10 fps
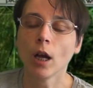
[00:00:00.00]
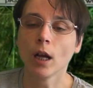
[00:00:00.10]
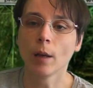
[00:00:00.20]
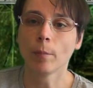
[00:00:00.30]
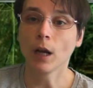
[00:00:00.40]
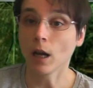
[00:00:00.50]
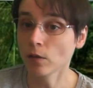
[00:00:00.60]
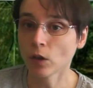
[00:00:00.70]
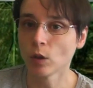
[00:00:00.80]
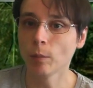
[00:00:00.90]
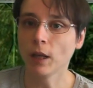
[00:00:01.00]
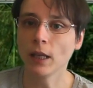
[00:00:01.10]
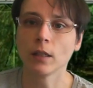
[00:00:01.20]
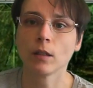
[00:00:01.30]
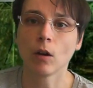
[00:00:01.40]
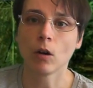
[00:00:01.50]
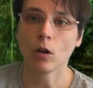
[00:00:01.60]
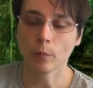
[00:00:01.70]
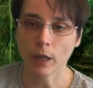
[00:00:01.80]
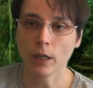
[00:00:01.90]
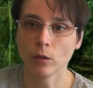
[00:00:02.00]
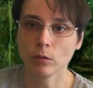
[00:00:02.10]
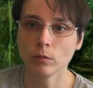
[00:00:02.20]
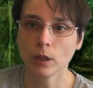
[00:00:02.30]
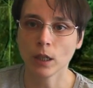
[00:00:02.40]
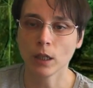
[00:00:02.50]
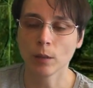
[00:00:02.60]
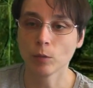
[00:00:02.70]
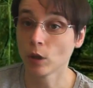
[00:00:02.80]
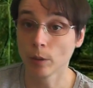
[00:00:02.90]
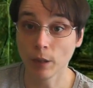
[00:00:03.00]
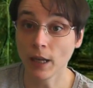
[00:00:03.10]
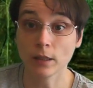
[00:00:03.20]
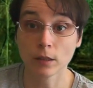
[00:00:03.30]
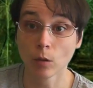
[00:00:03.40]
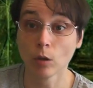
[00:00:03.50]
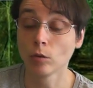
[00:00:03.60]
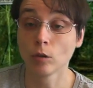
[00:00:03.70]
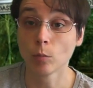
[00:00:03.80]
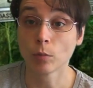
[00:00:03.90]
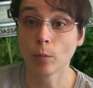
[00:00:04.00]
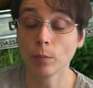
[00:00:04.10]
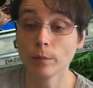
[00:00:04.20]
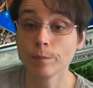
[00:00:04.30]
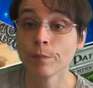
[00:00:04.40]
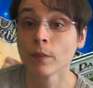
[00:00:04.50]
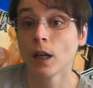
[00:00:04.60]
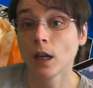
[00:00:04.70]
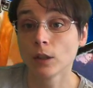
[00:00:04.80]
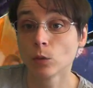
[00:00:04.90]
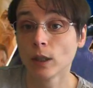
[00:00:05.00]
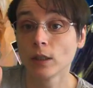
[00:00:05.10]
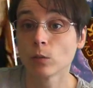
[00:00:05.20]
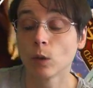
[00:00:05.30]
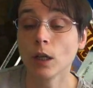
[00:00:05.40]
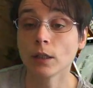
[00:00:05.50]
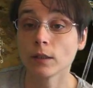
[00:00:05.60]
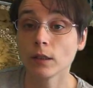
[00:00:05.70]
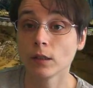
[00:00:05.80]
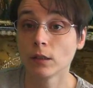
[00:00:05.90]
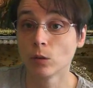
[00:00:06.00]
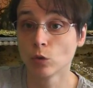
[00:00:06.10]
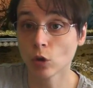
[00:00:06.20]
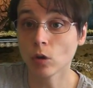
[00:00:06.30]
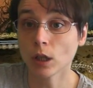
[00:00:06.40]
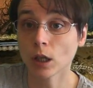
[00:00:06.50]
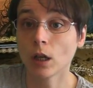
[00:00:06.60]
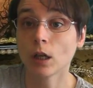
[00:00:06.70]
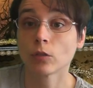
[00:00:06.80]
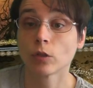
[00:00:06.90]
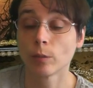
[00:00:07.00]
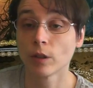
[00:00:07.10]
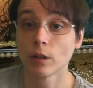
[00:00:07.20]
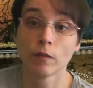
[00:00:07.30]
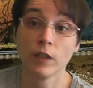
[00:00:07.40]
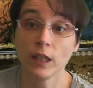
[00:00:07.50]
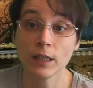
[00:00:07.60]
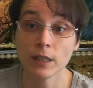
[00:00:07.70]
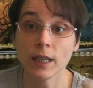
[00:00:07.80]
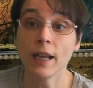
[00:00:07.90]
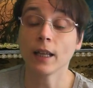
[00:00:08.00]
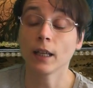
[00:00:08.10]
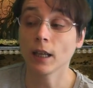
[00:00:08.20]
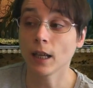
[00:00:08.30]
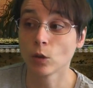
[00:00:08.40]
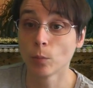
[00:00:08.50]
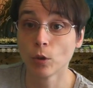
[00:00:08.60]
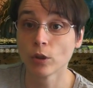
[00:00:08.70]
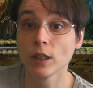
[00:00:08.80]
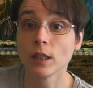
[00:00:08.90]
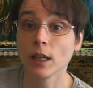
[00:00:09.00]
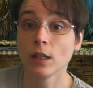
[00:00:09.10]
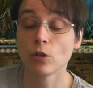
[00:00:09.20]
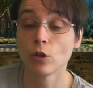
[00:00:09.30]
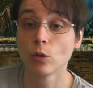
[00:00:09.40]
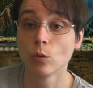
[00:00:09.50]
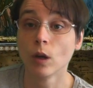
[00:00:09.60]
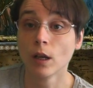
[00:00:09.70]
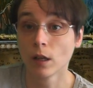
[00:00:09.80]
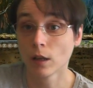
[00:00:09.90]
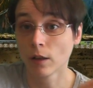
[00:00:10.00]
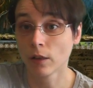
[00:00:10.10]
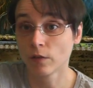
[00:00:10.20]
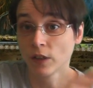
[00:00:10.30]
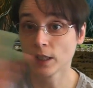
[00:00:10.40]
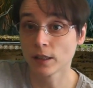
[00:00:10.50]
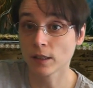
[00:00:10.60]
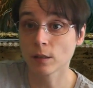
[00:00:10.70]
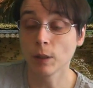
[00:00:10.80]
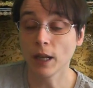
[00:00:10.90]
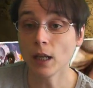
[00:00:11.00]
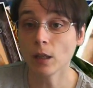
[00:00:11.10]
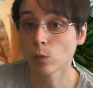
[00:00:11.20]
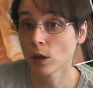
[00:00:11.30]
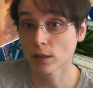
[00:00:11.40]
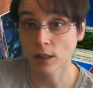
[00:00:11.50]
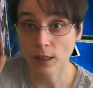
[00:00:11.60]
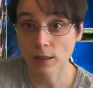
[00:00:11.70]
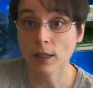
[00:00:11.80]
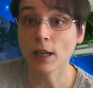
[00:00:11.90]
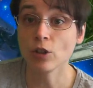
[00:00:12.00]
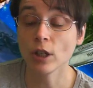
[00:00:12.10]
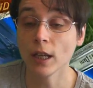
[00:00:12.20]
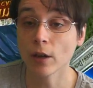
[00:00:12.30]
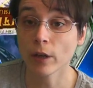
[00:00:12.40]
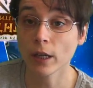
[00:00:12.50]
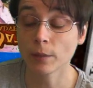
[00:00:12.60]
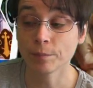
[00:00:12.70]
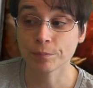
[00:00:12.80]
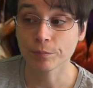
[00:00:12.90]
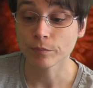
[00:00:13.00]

I've only played it on my own. You can play it solo, no problem. And the way this works is you draw a card from the villain deck and you put it into the villain display. It works like a staging area.